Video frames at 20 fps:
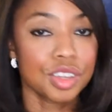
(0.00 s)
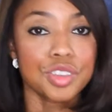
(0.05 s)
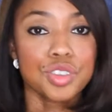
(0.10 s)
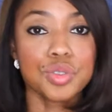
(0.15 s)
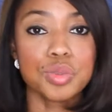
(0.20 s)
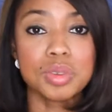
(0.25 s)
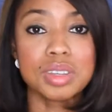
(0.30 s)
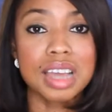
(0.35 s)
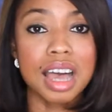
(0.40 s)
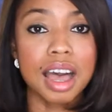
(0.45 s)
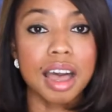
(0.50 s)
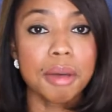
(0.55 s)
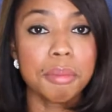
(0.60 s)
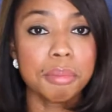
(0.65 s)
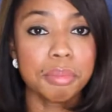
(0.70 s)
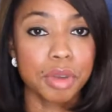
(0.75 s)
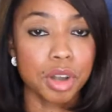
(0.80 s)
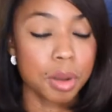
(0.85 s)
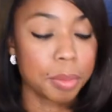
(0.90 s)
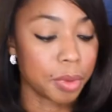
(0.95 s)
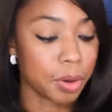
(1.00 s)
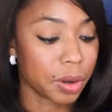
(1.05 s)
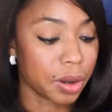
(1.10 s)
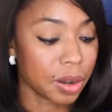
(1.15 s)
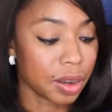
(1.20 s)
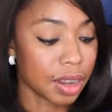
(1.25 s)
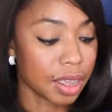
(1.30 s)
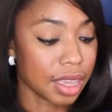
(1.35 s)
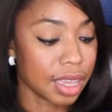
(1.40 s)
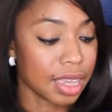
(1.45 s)
do not
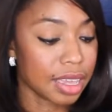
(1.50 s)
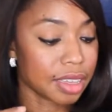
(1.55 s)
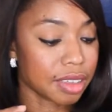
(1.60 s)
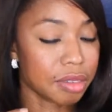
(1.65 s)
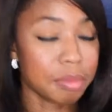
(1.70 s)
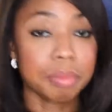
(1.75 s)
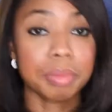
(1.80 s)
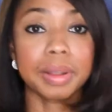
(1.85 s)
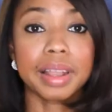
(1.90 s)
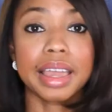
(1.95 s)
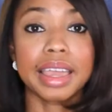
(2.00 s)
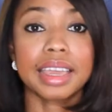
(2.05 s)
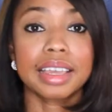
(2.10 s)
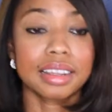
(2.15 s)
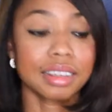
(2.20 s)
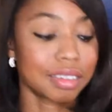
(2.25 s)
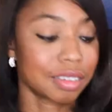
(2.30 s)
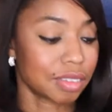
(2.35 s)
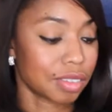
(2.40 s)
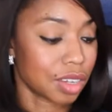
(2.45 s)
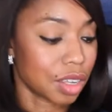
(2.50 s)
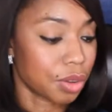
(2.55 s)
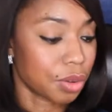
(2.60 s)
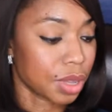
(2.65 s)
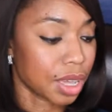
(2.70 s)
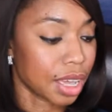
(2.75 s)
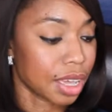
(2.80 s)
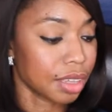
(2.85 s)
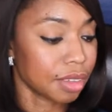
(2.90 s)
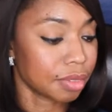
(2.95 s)
murmur and complain.
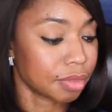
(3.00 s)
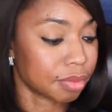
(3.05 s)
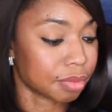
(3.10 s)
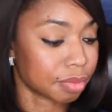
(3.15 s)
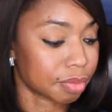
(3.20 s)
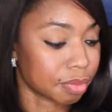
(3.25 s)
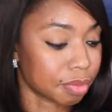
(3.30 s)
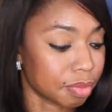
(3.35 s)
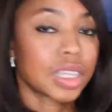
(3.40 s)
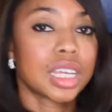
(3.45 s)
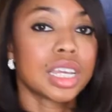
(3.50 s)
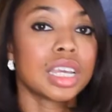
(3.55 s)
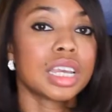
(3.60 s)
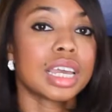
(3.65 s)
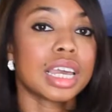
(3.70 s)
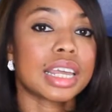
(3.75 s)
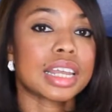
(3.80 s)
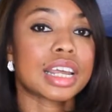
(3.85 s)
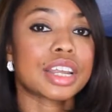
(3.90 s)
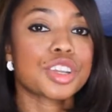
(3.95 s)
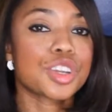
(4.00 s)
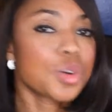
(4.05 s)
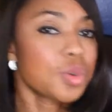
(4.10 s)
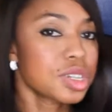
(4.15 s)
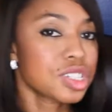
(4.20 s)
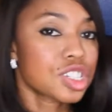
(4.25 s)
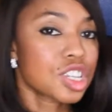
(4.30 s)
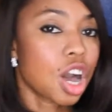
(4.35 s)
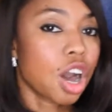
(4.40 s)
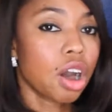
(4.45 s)
Okay? And I know
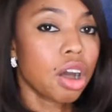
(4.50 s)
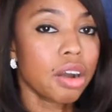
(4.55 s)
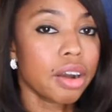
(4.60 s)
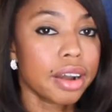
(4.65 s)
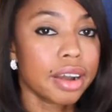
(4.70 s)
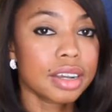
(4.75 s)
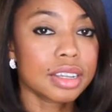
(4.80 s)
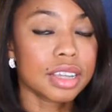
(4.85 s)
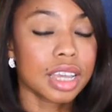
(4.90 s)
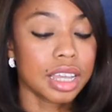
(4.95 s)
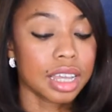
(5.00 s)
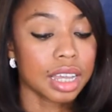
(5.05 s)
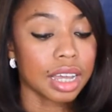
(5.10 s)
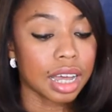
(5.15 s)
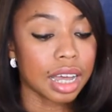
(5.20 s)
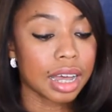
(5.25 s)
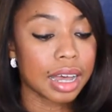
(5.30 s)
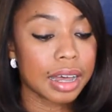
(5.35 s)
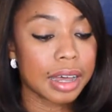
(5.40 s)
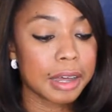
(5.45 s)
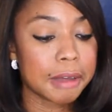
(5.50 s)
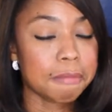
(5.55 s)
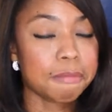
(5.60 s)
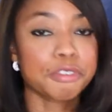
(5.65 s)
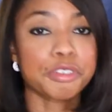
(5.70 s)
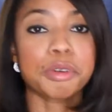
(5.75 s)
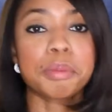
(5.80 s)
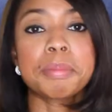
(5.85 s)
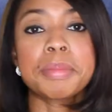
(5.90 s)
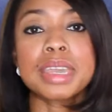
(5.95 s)
it's hard um,
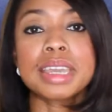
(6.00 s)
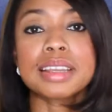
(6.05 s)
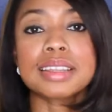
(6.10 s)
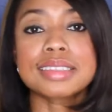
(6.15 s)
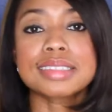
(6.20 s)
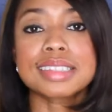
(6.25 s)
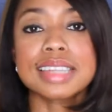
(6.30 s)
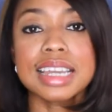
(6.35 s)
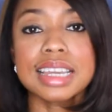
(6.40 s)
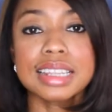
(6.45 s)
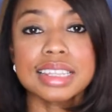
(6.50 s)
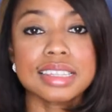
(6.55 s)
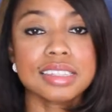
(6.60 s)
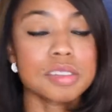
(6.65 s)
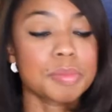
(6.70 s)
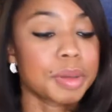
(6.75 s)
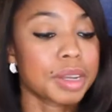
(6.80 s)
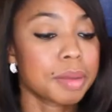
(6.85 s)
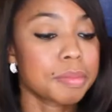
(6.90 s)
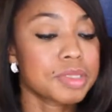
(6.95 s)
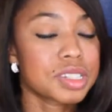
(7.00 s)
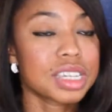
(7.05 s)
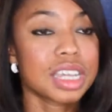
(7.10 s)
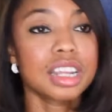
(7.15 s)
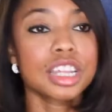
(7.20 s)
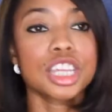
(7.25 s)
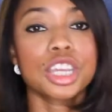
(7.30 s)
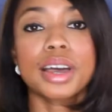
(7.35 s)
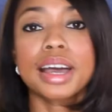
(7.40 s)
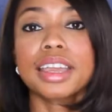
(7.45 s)
for me to say this, but I'm
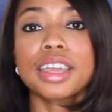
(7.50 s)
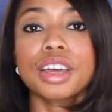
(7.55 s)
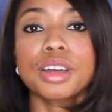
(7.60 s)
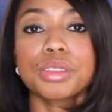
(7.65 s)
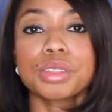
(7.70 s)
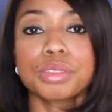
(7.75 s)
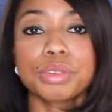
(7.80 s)
telling you, I go